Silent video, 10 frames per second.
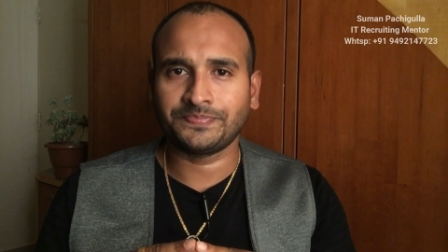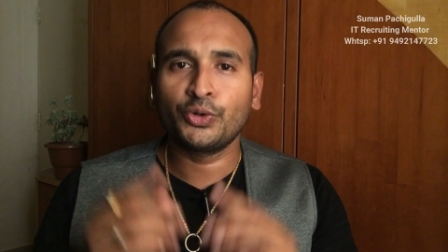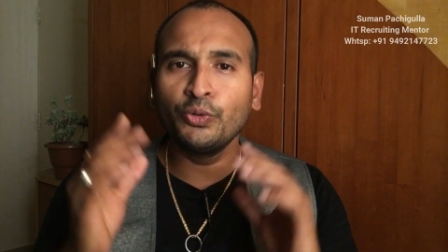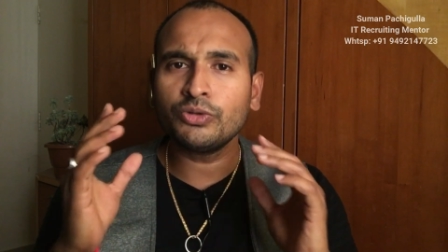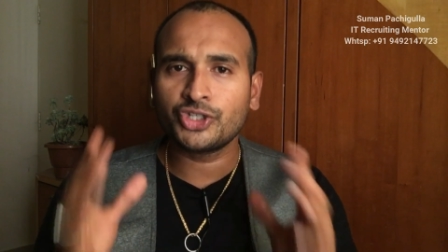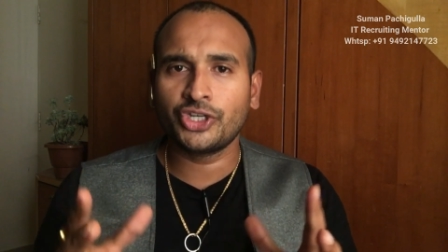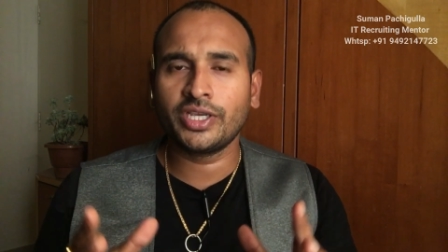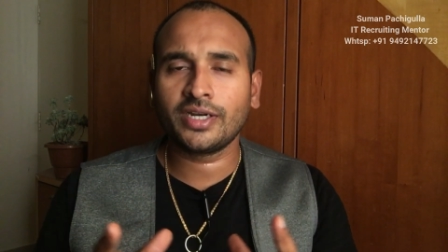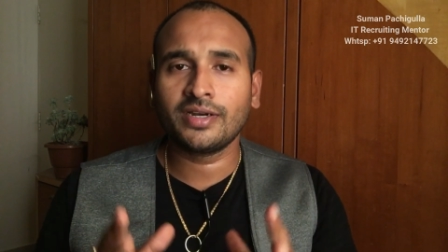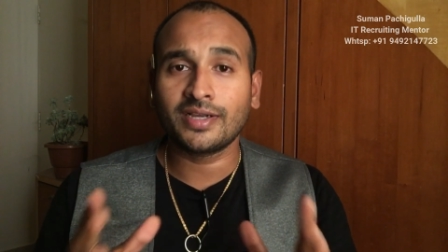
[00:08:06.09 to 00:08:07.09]
Do
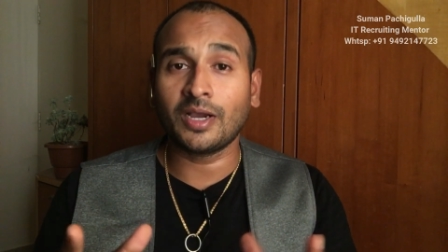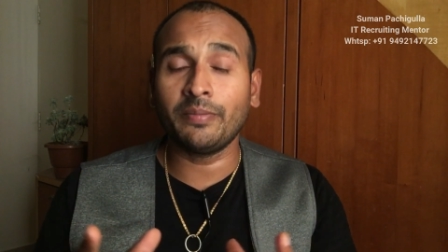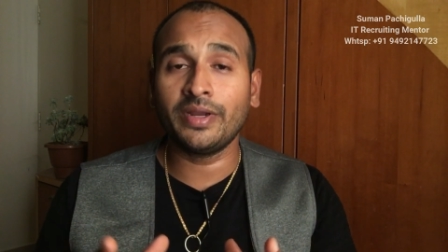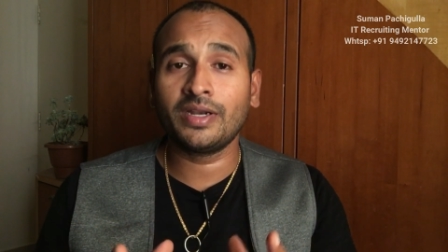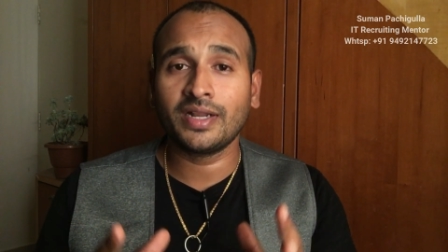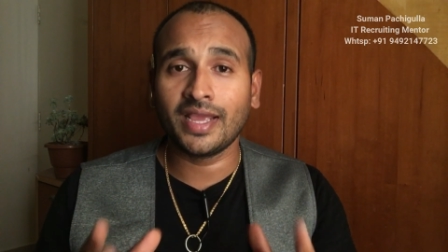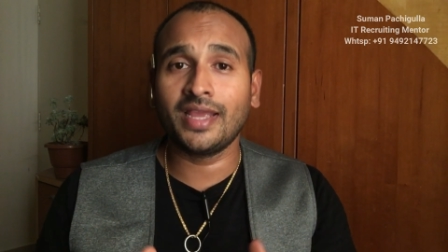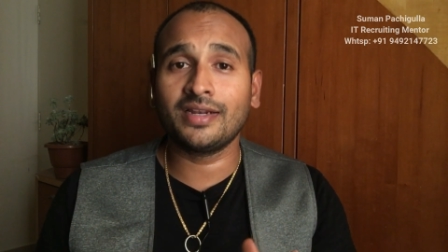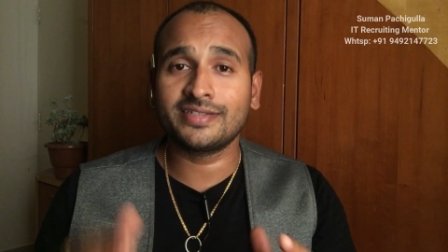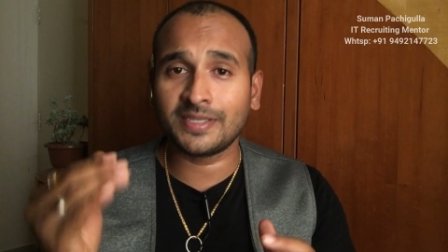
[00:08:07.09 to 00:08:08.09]
share, comment,
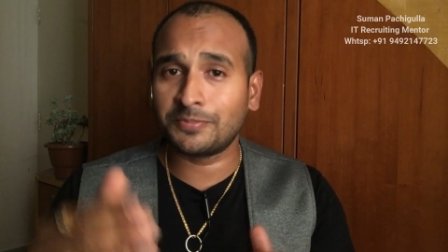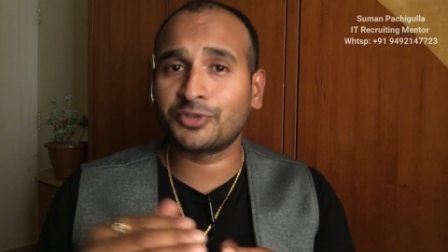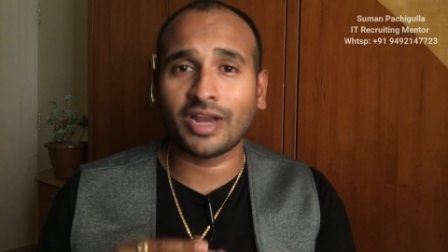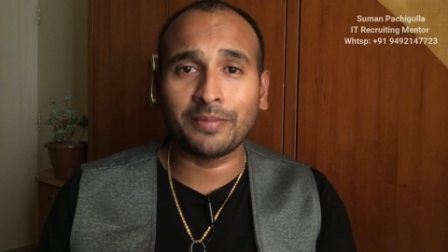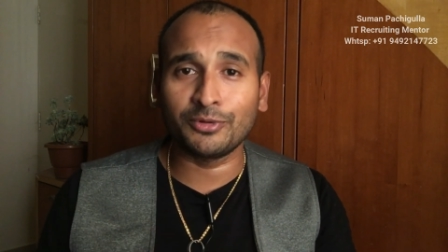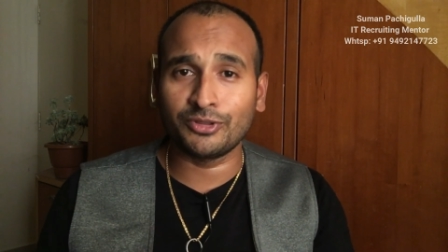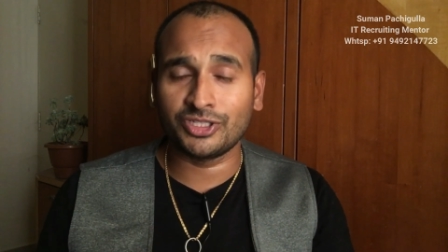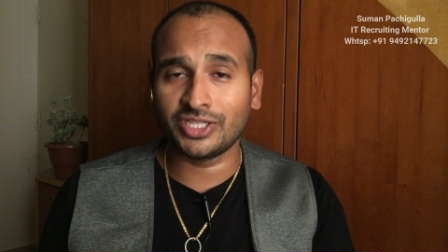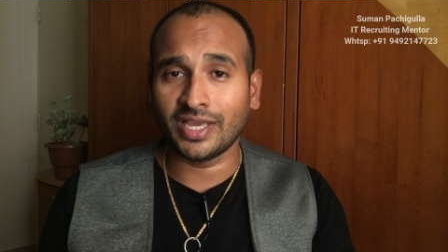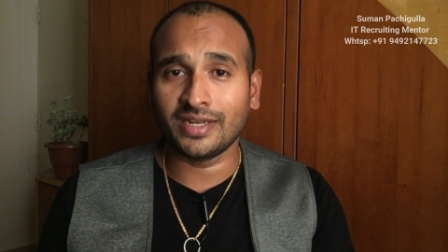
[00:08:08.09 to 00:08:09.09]
and subscribe to this
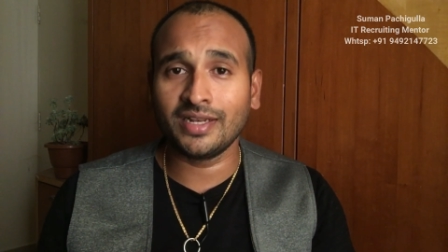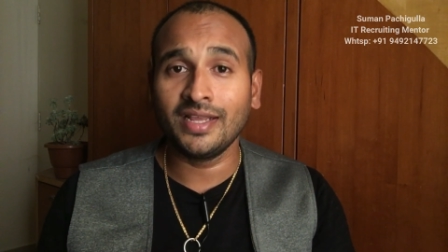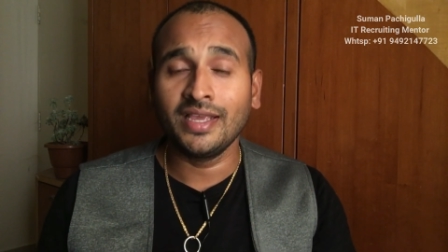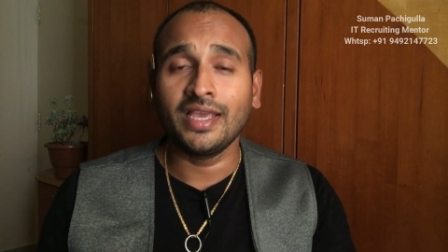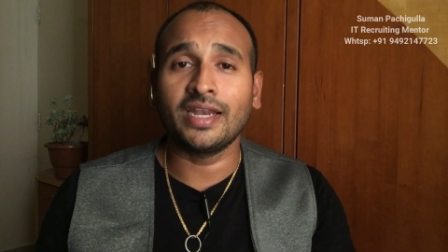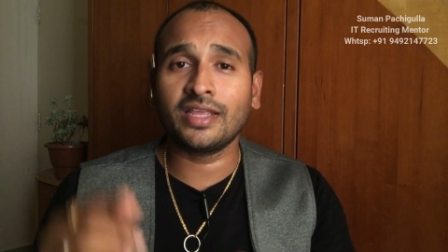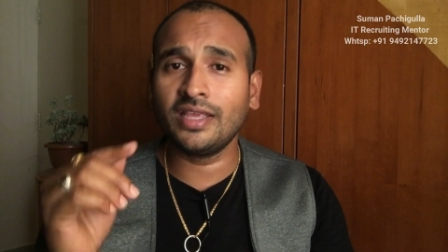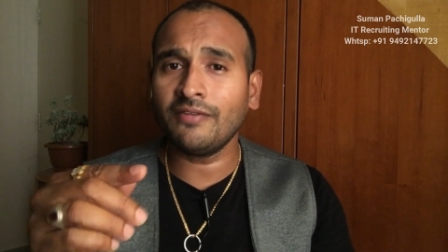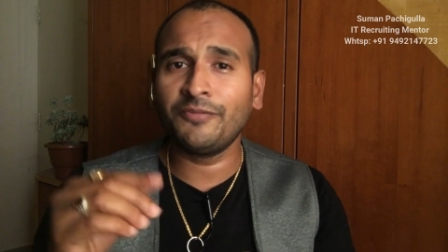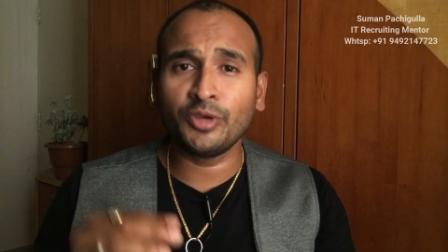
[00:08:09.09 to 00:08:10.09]
channel. And
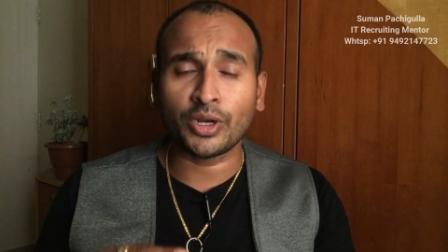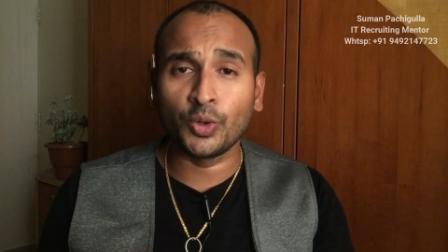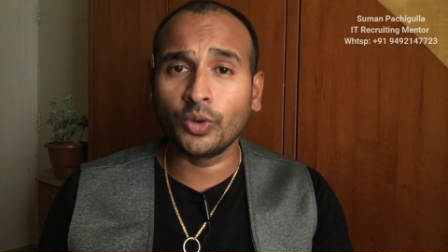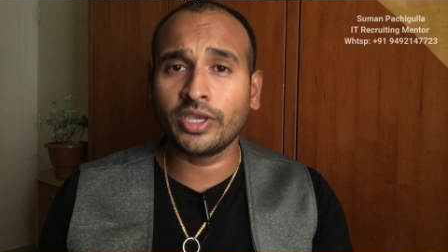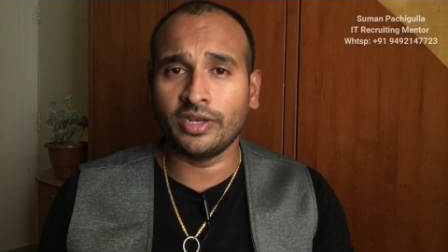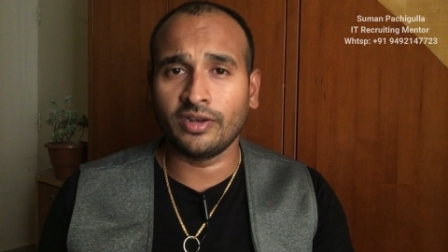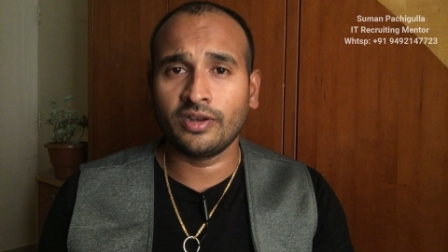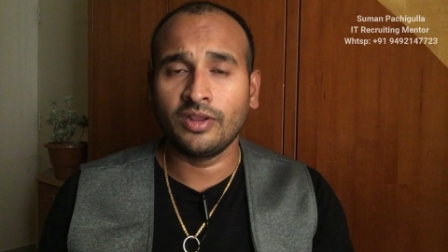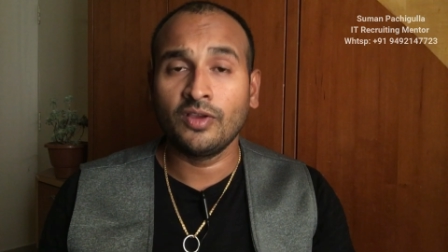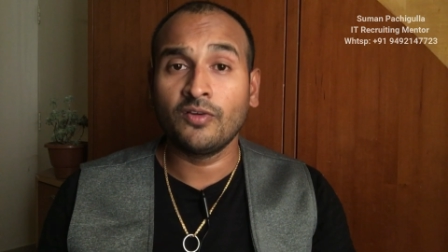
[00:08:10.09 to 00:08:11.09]
if you are
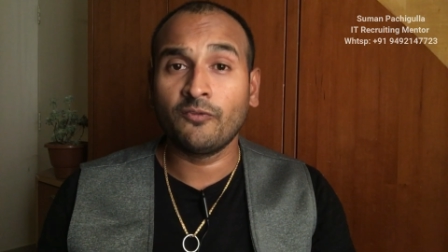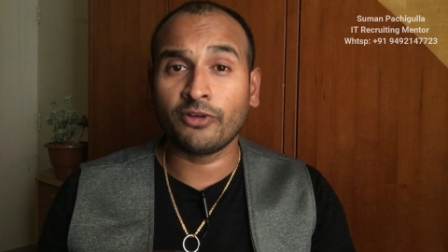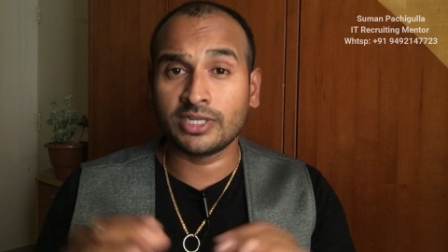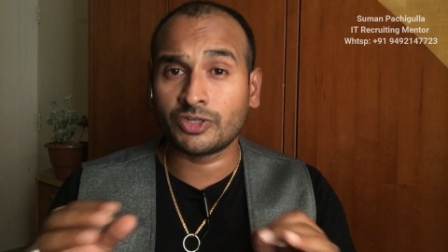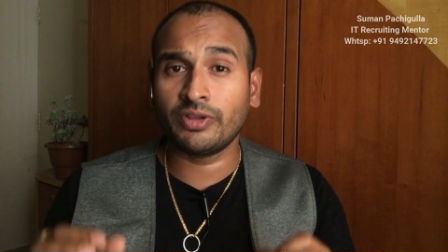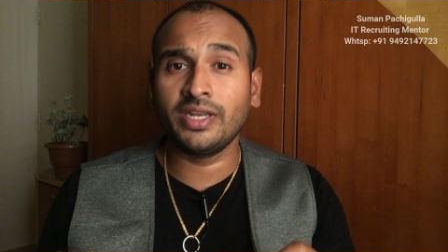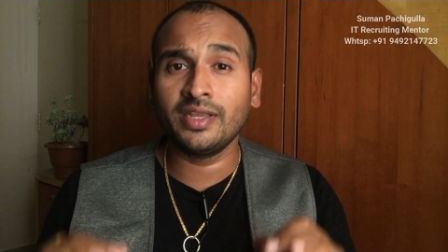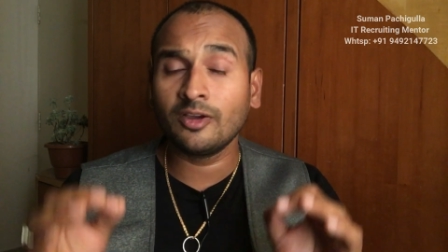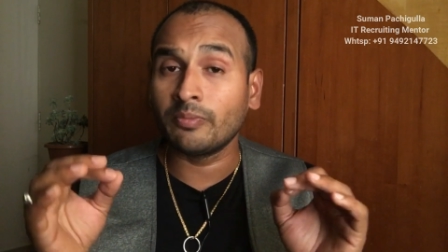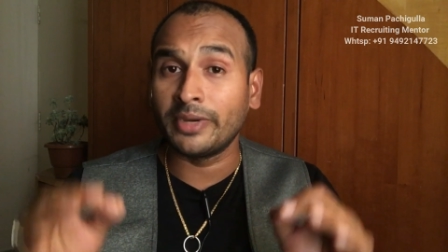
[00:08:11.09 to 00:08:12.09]
looking for a
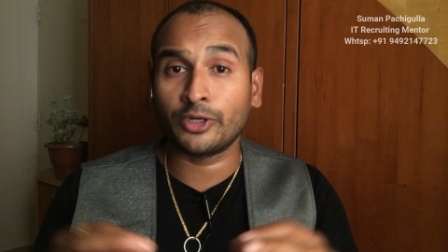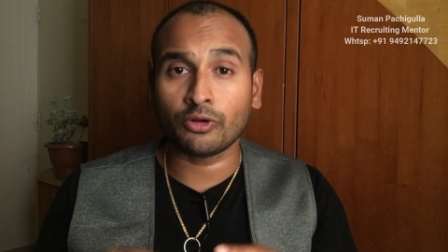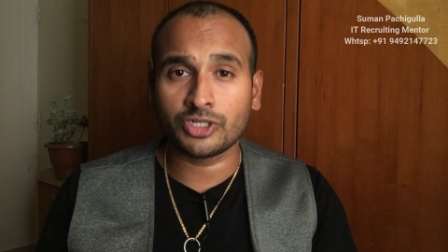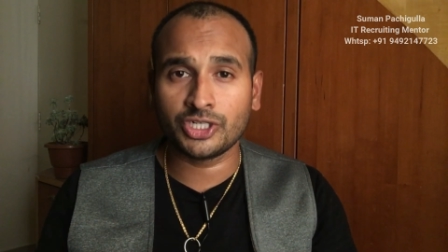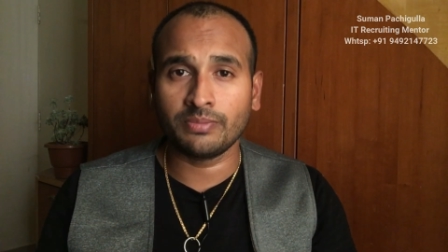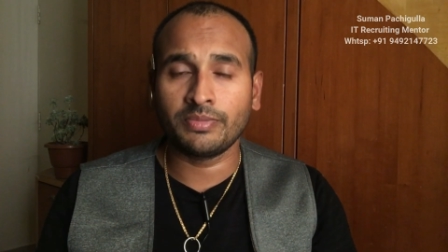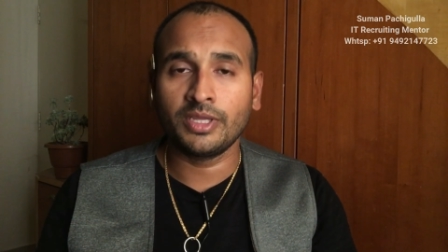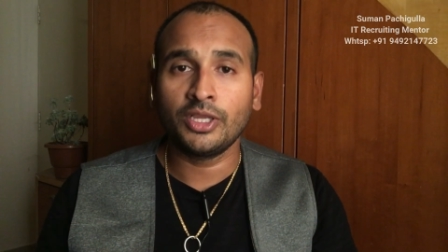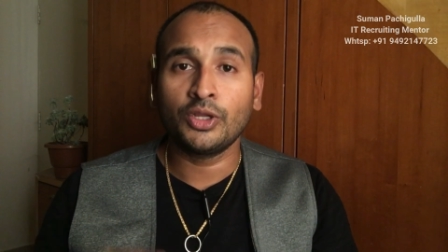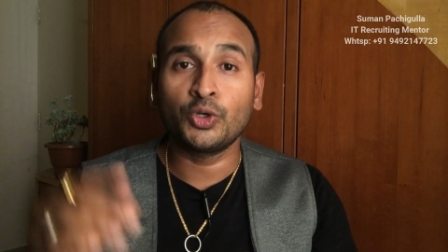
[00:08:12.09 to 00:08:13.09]
training or mentorship,
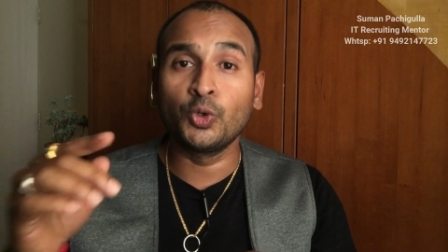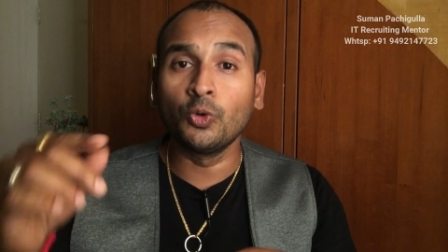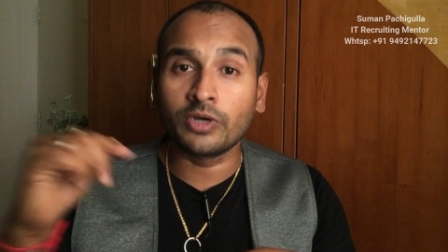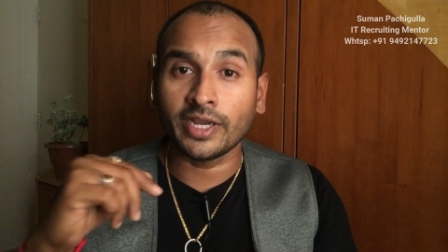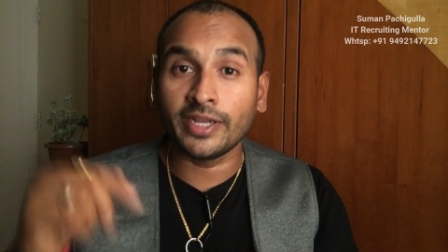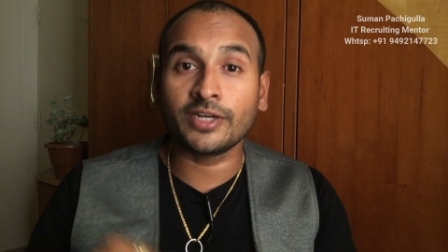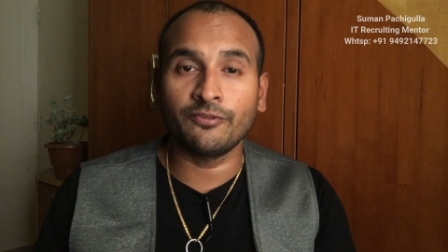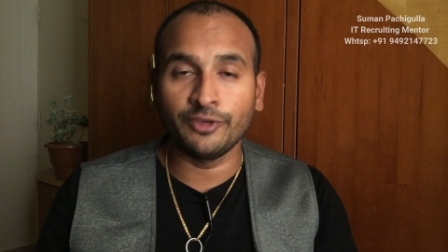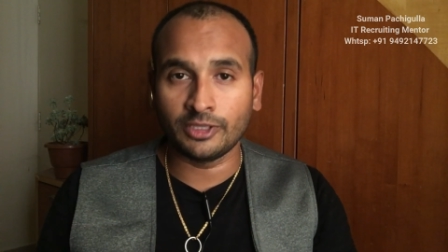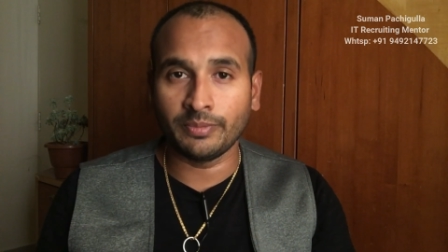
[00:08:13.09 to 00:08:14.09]
do connect
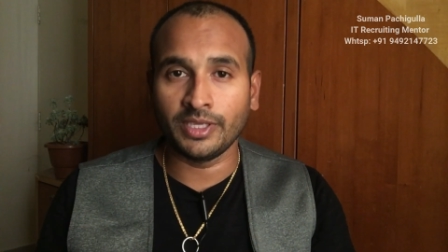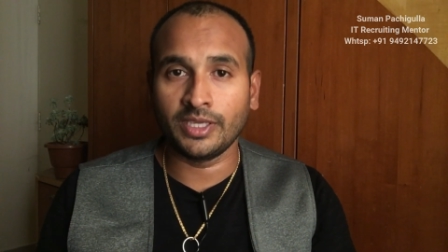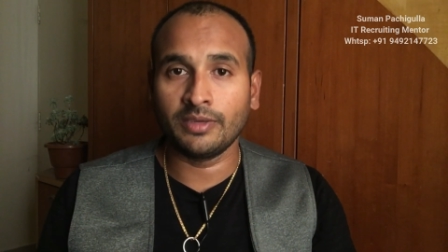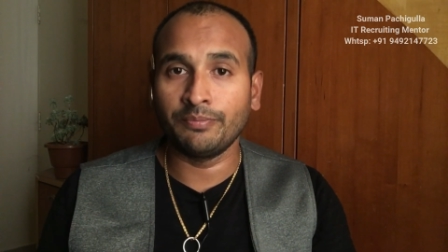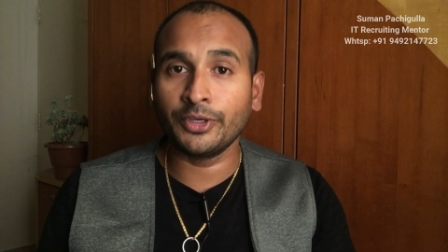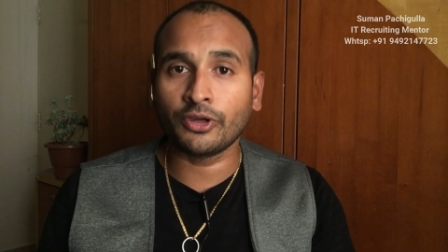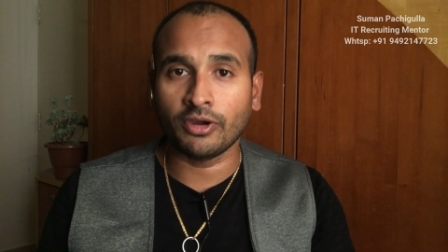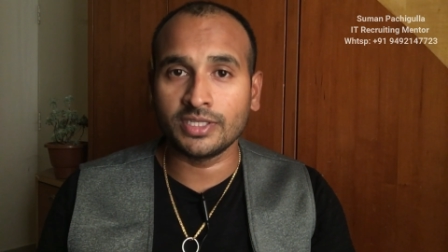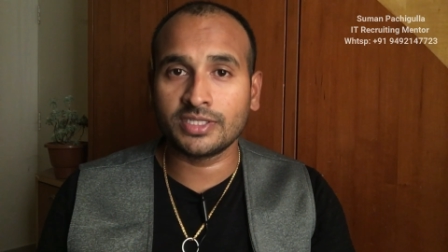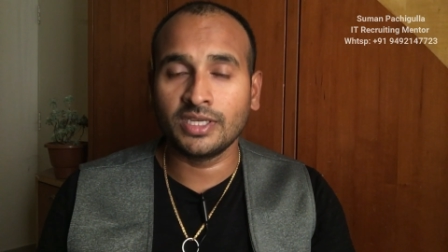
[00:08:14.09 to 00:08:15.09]
with me,
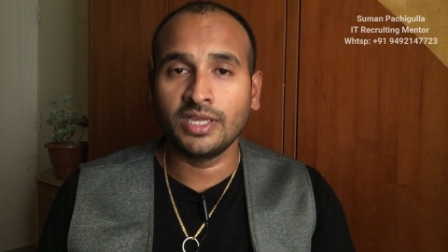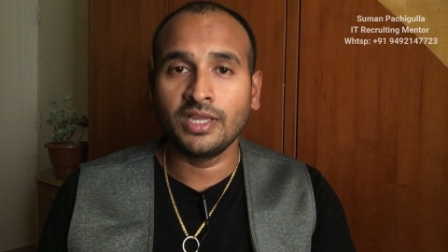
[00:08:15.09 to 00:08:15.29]
because